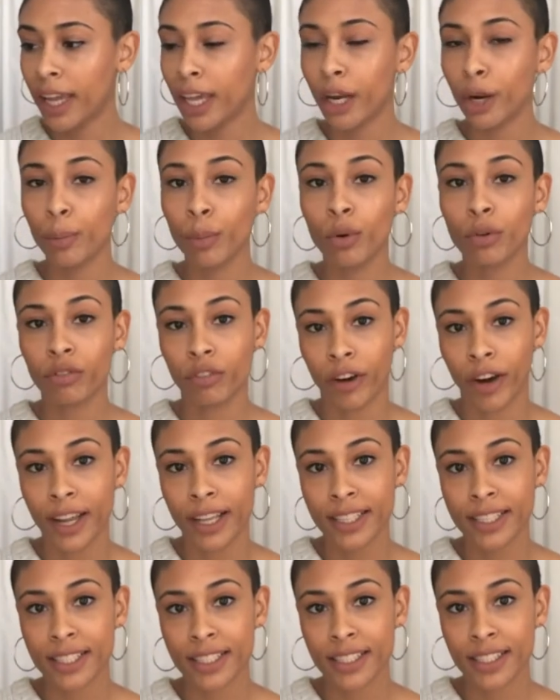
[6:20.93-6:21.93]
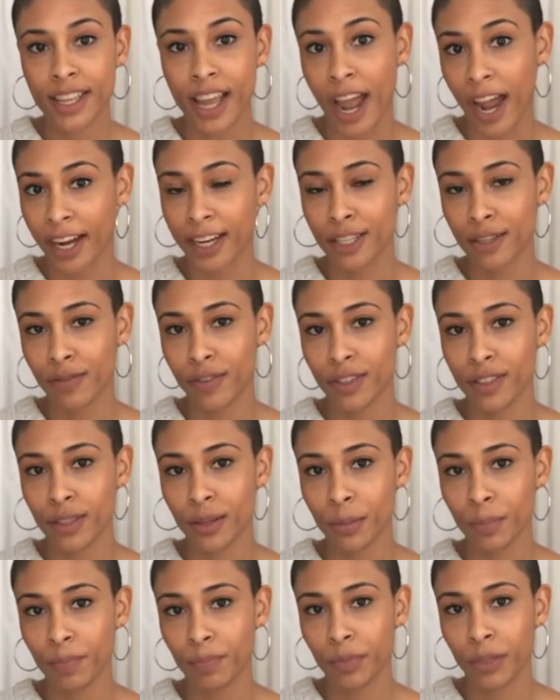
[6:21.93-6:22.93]
animal rights
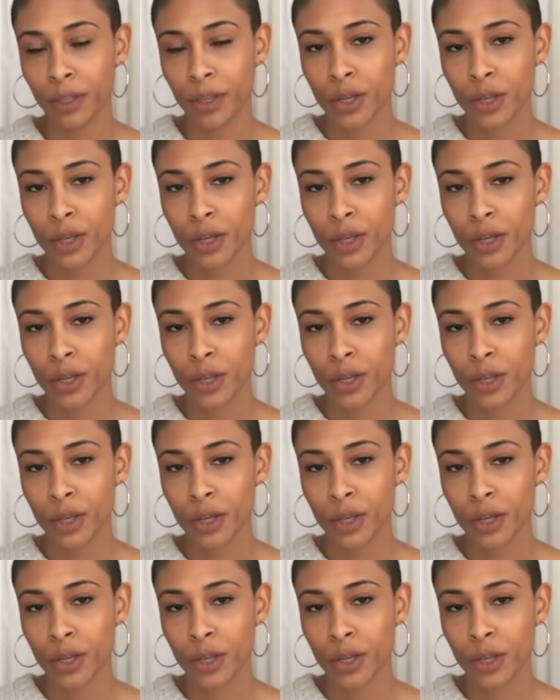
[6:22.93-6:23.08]
activism?